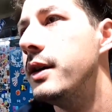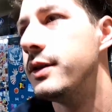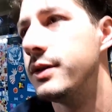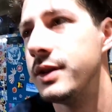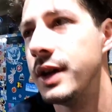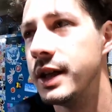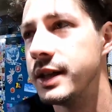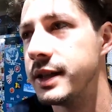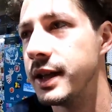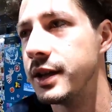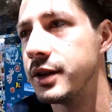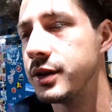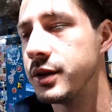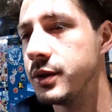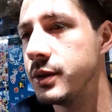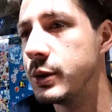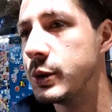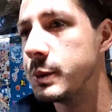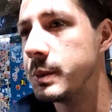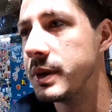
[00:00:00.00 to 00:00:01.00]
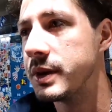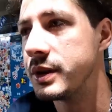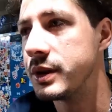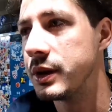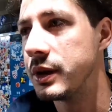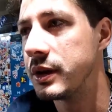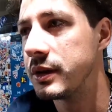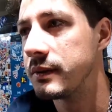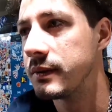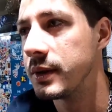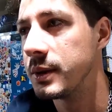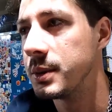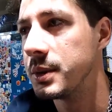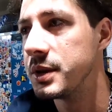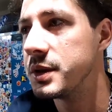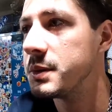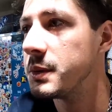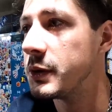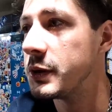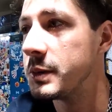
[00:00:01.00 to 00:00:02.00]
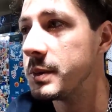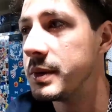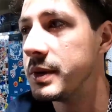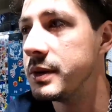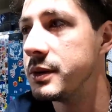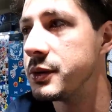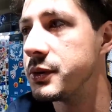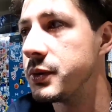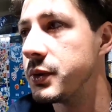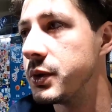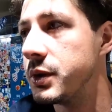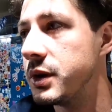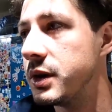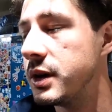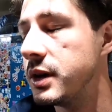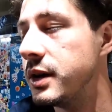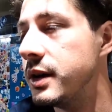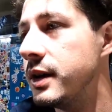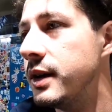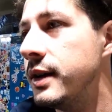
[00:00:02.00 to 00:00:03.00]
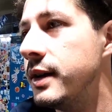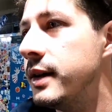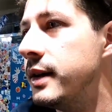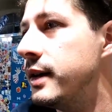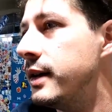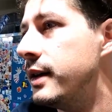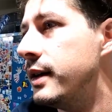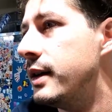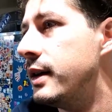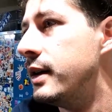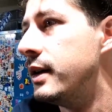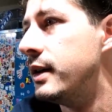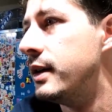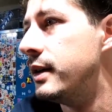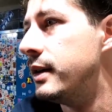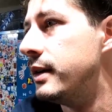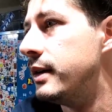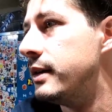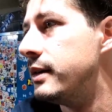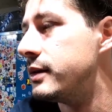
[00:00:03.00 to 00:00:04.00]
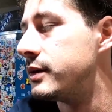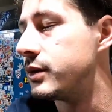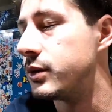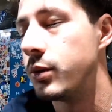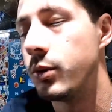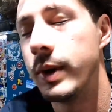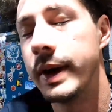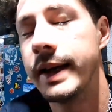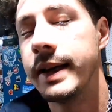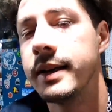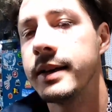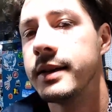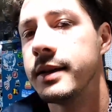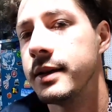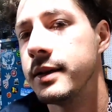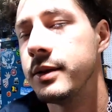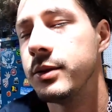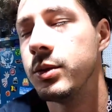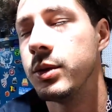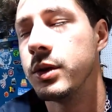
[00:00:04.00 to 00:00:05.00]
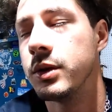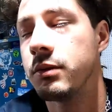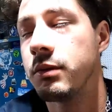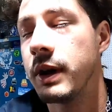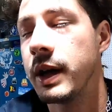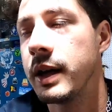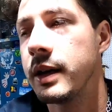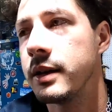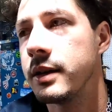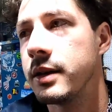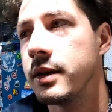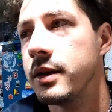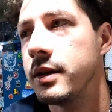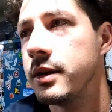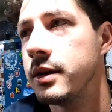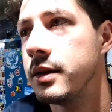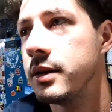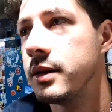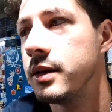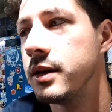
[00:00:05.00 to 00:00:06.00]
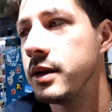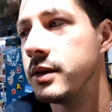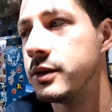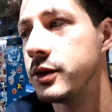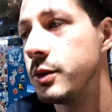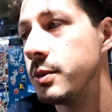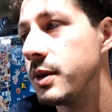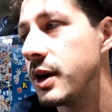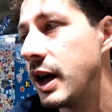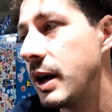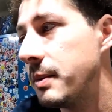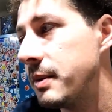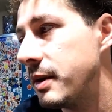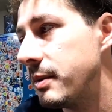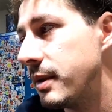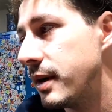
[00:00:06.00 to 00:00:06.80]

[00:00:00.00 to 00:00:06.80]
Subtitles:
It's nice to actually use my truck for what it's supposed to be used for. It's great, real great. Super happy